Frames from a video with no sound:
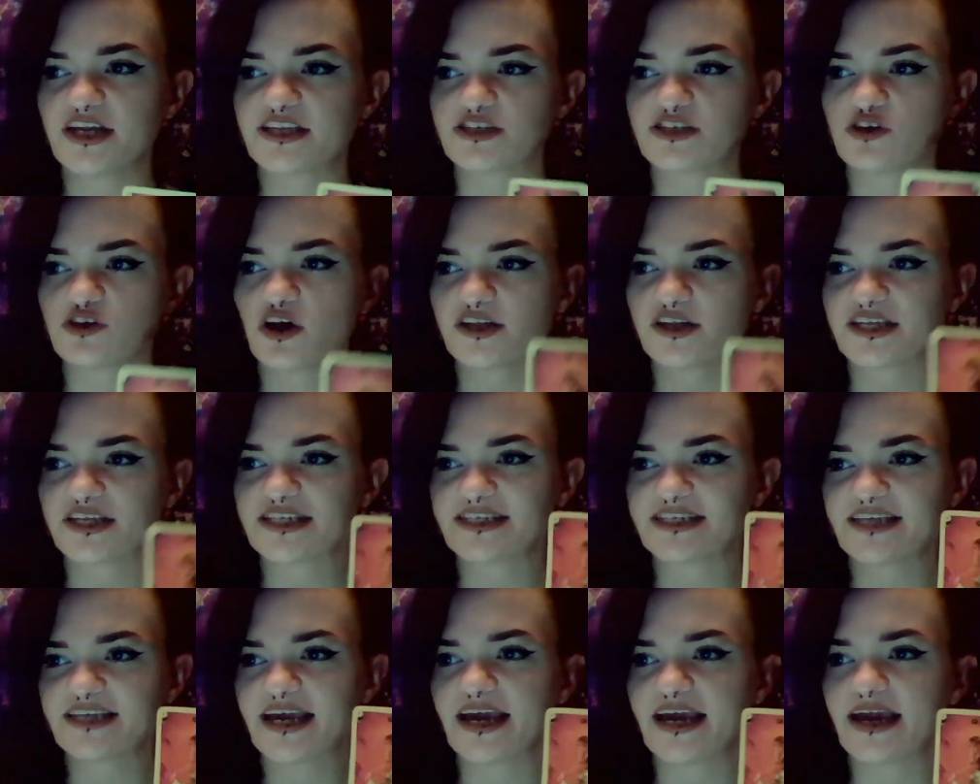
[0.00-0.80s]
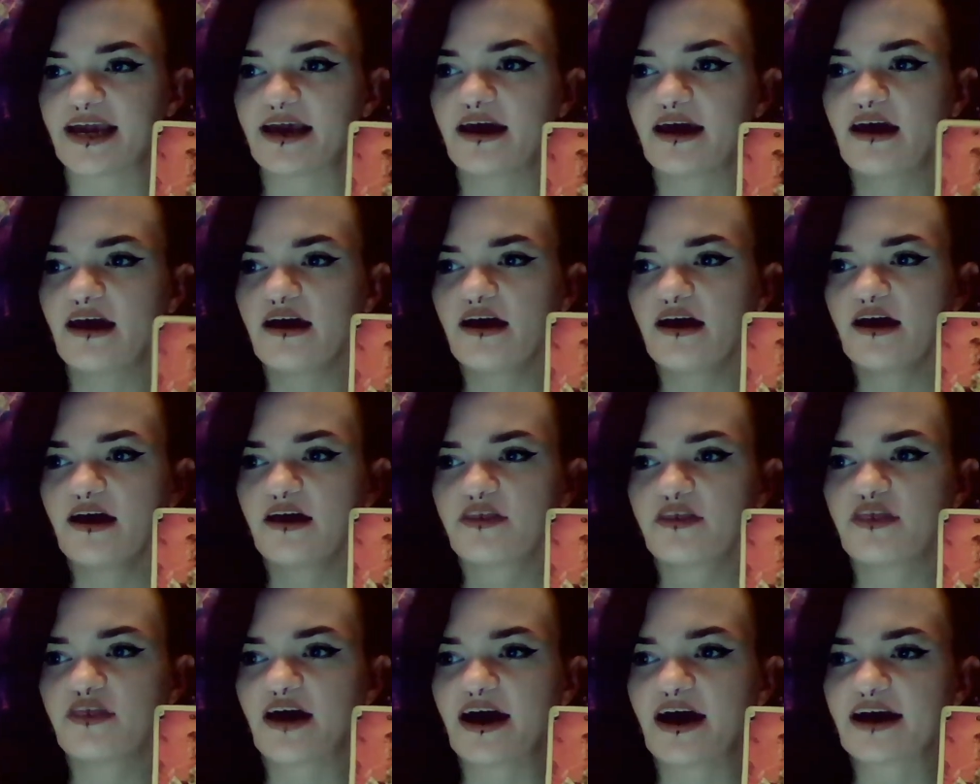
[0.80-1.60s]
It's not to say
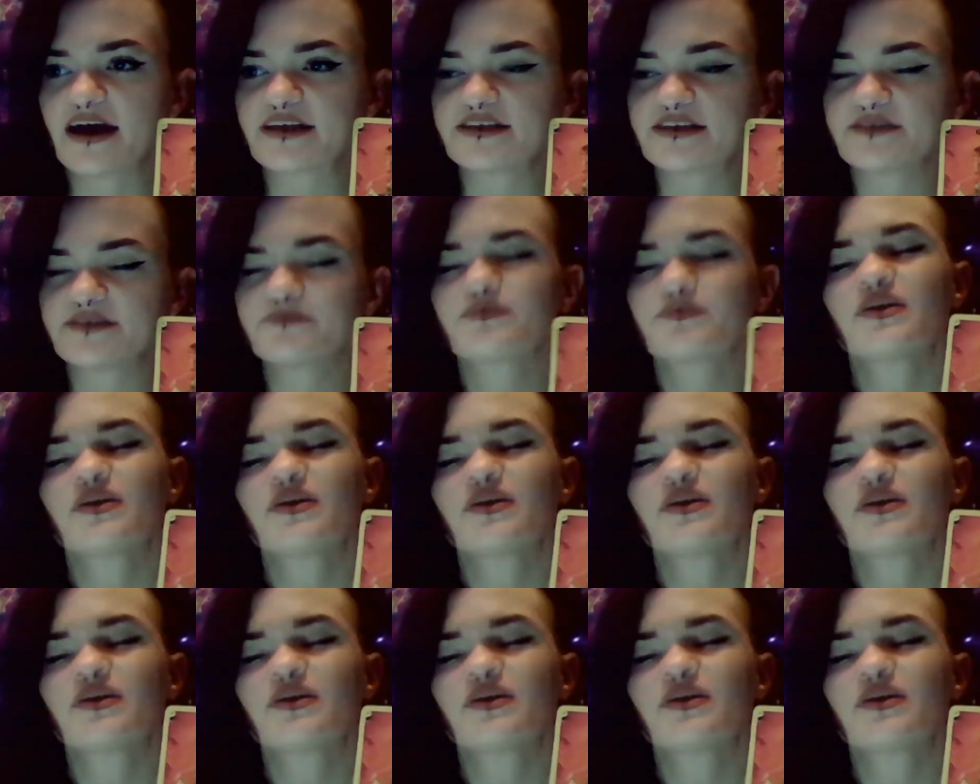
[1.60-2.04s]
that